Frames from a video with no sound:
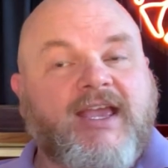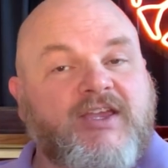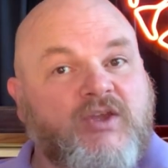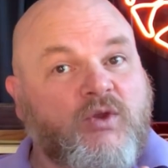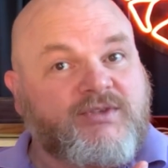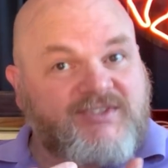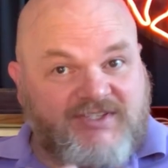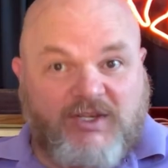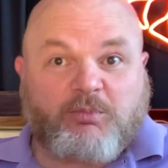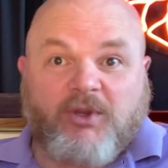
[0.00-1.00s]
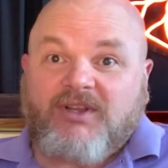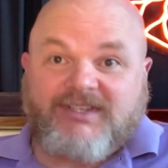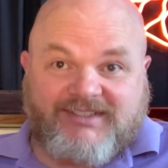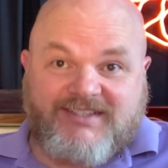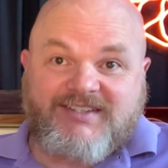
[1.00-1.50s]
you'll typically
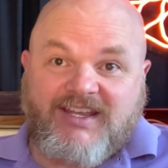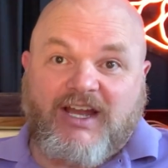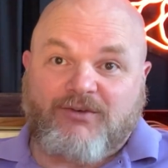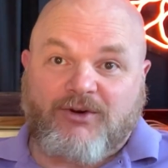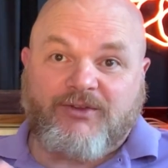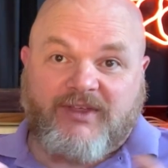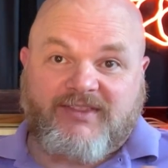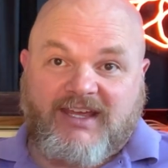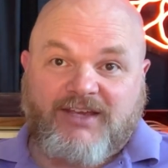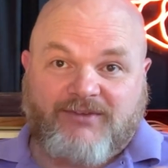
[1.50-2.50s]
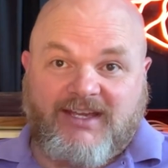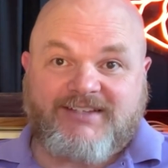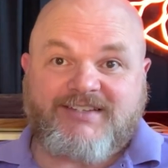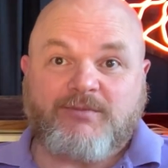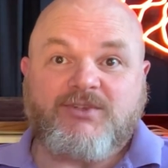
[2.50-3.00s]
discover that they've had some